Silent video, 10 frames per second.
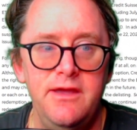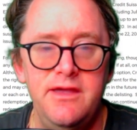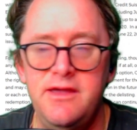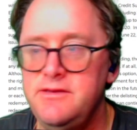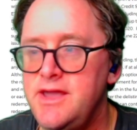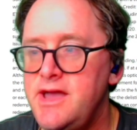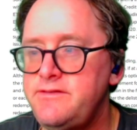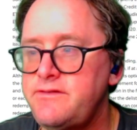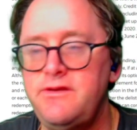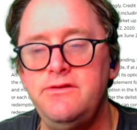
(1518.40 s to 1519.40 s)
And
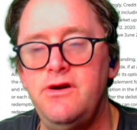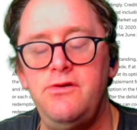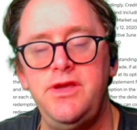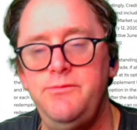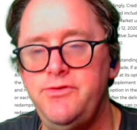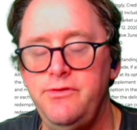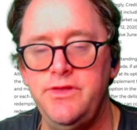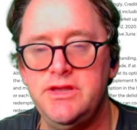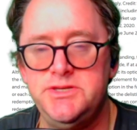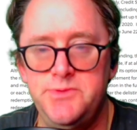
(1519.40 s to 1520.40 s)
yes, you know, keep doing
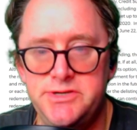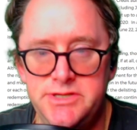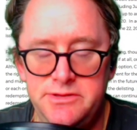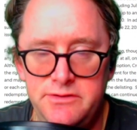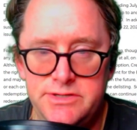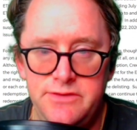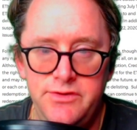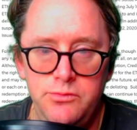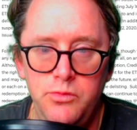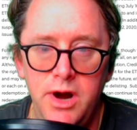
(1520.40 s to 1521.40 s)
the conspiracy theories
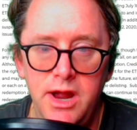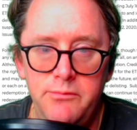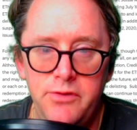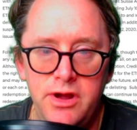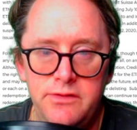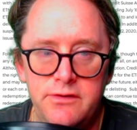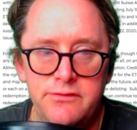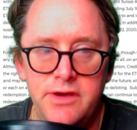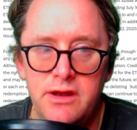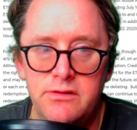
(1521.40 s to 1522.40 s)
if you want, but
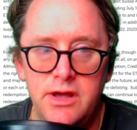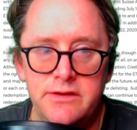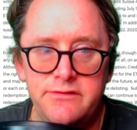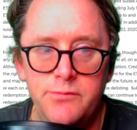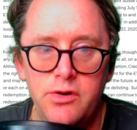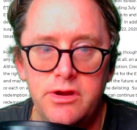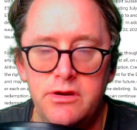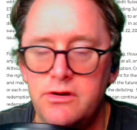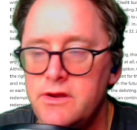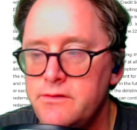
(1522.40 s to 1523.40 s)
there's not a lot of smoke here.